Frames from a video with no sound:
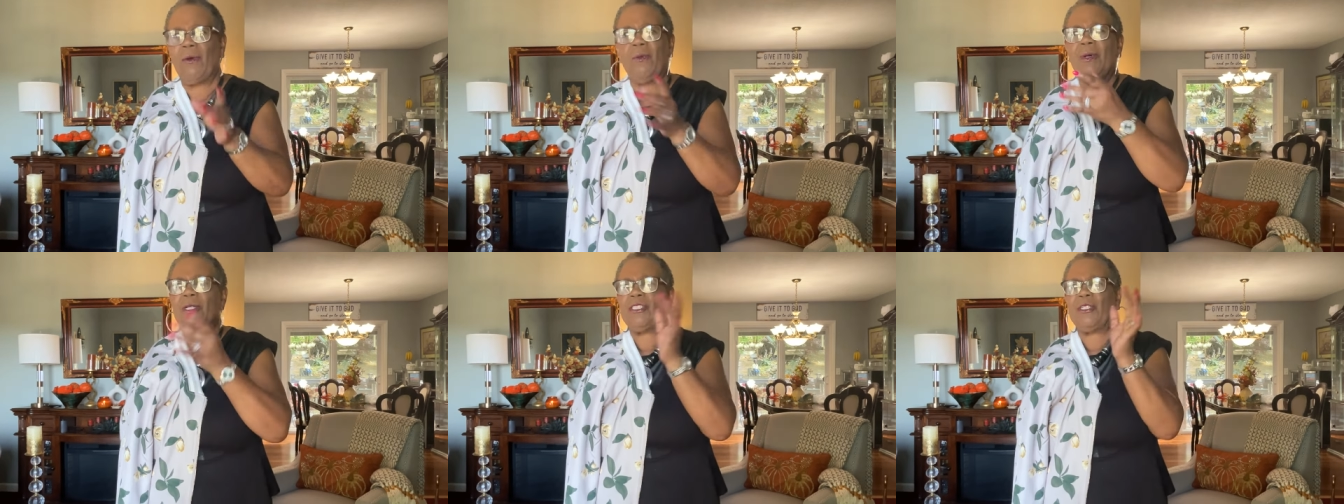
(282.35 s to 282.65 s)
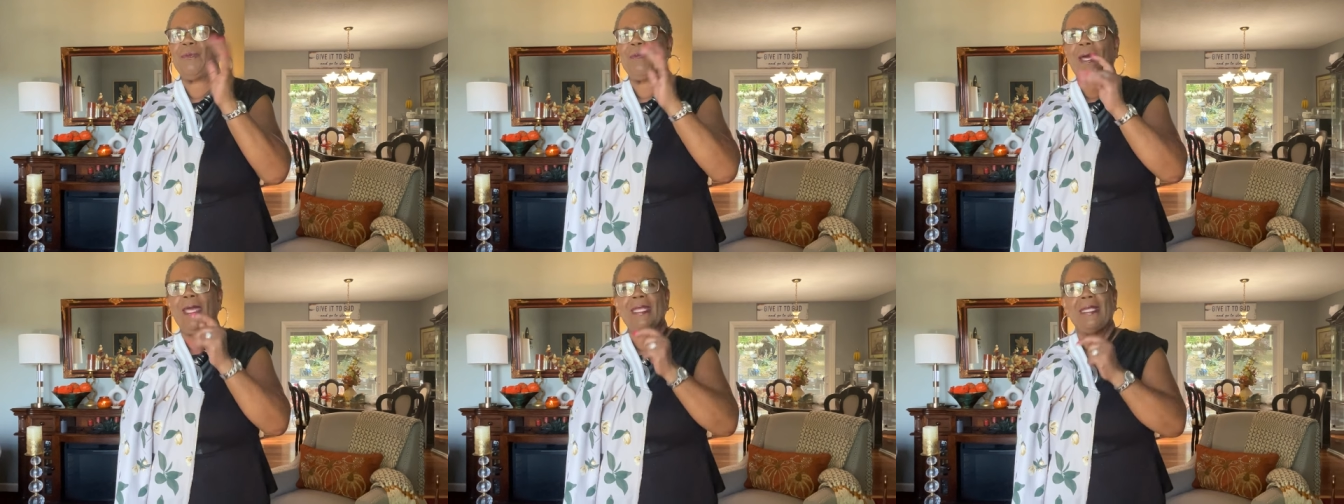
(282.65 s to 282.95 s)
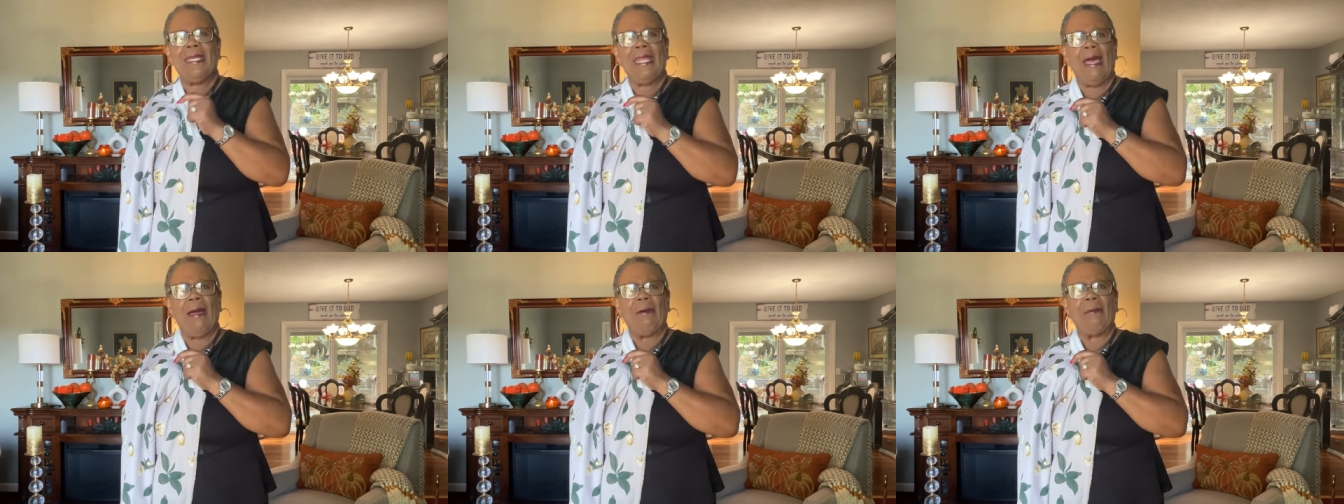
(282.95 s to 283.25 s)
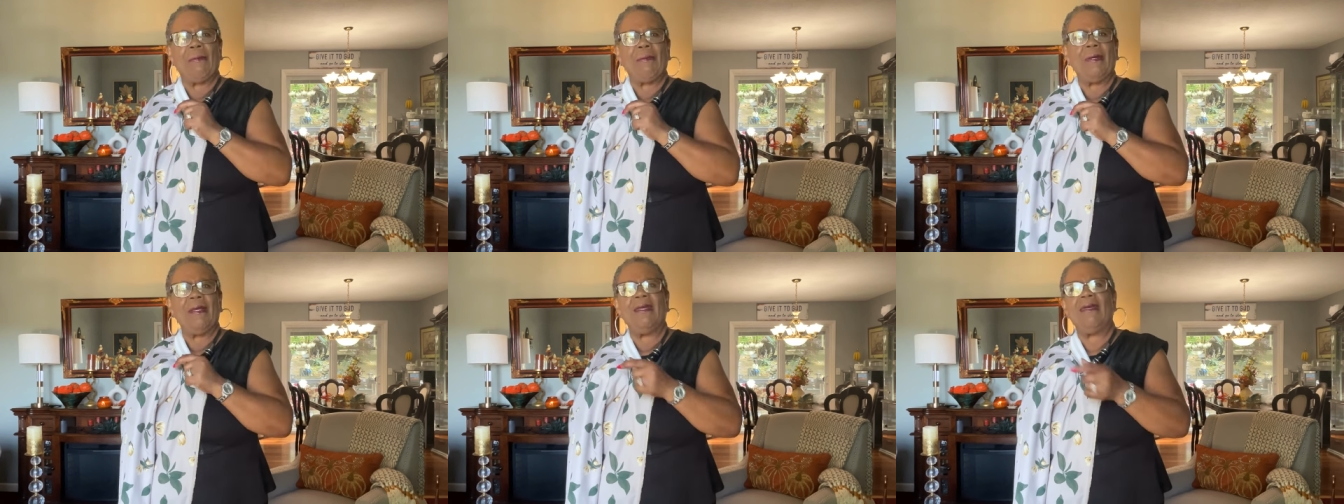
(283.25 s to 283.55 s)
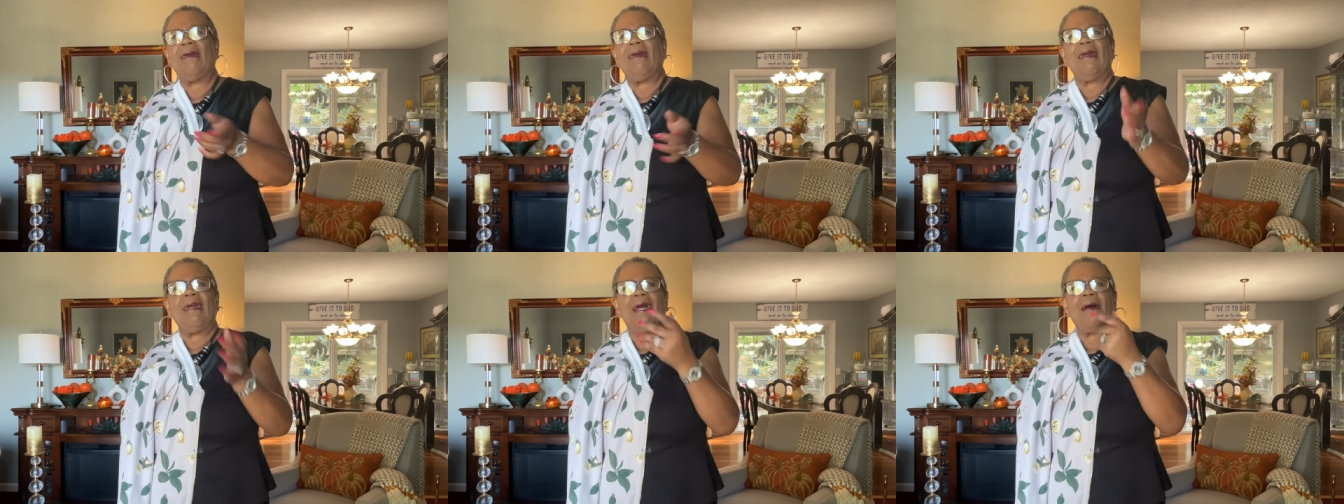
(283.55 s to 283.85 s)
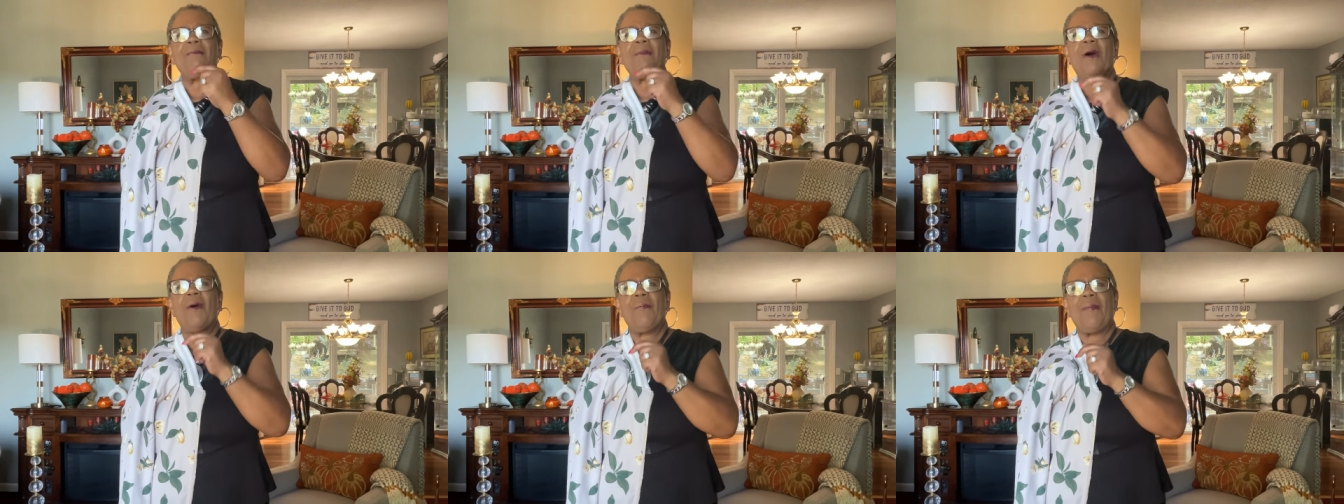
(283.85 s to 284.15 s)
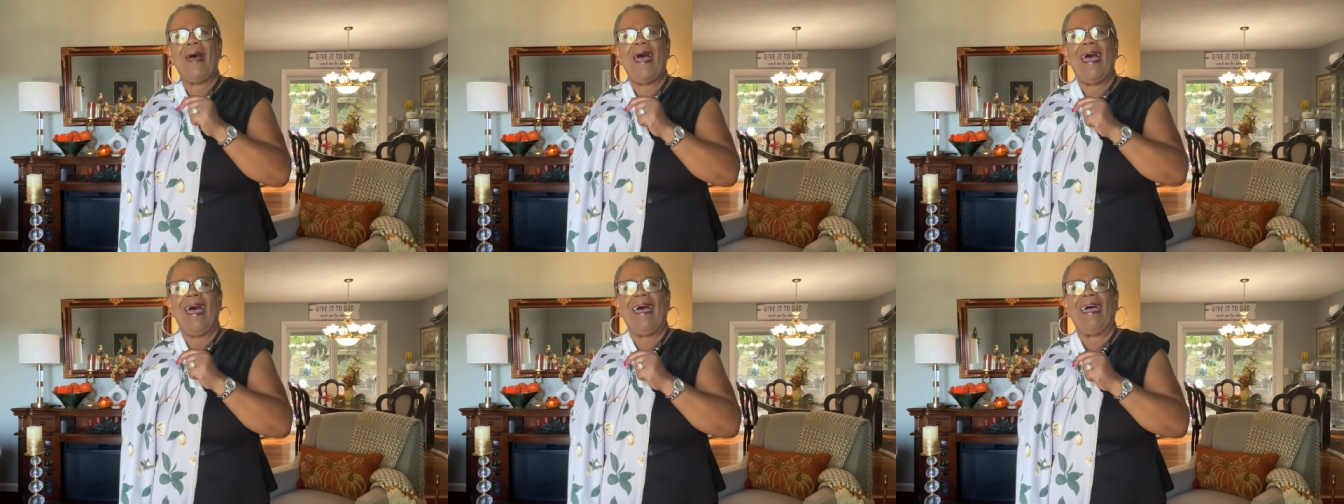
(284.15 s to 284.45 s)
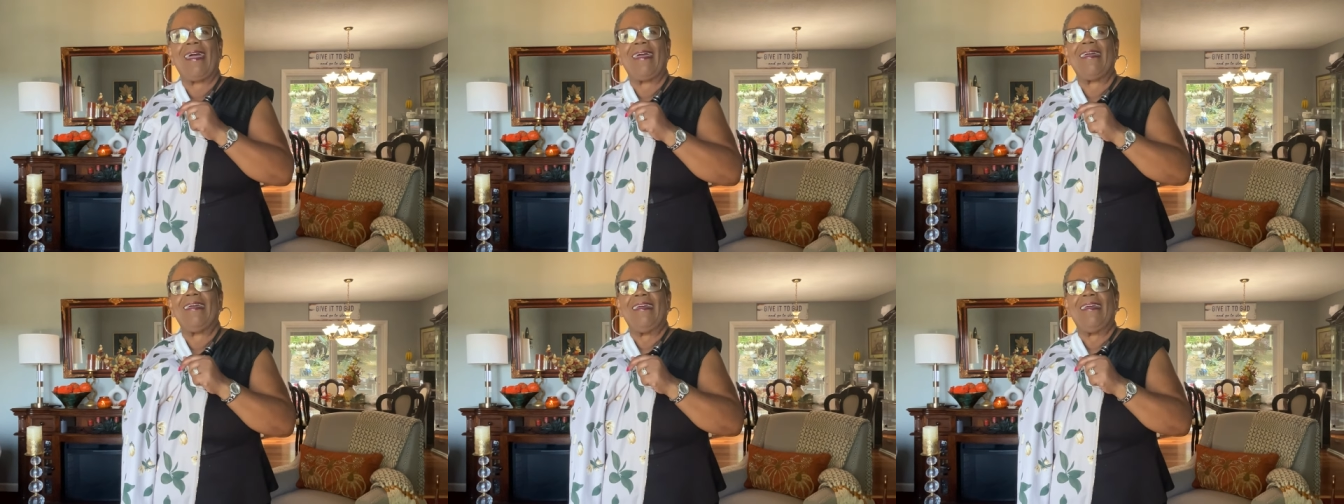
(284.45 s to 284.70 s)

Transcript: What you waiting on? Come on by.